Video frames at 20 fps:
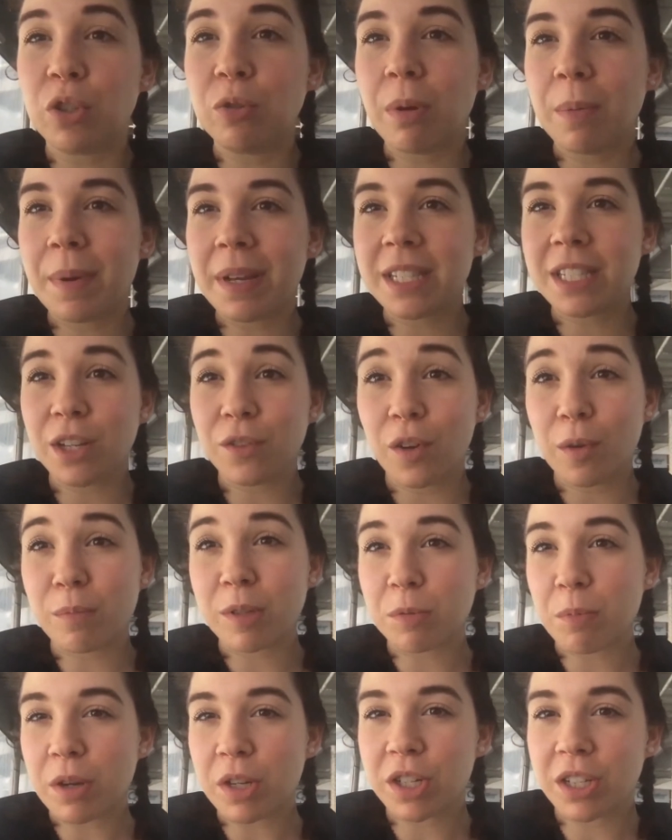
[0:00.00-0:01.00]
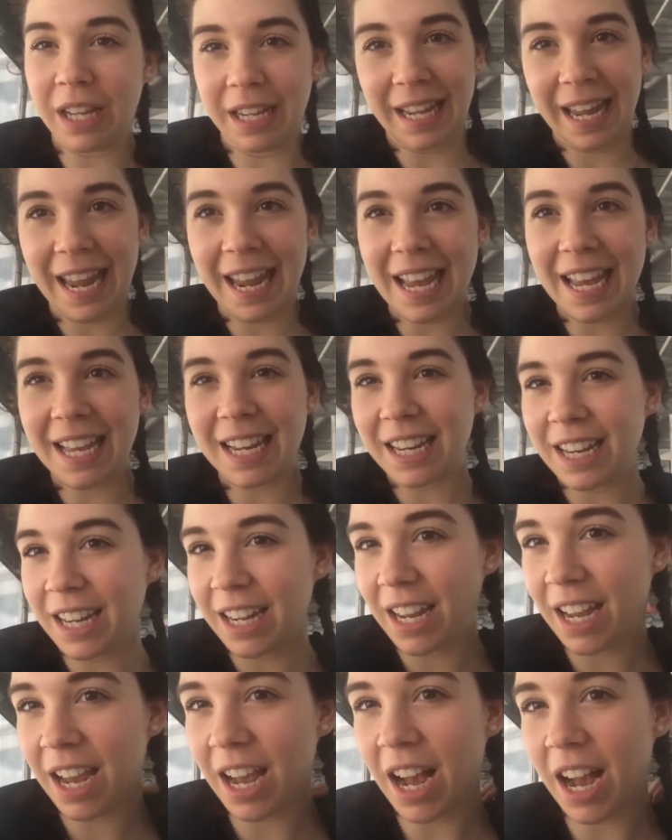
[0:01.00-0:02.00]
will do my best to film as much as I can,
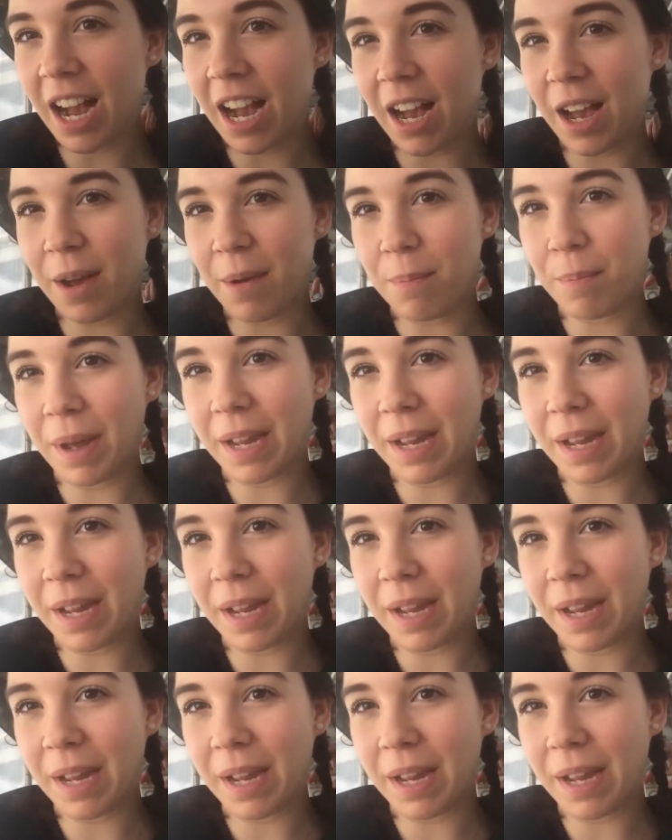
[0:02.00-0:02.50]
um,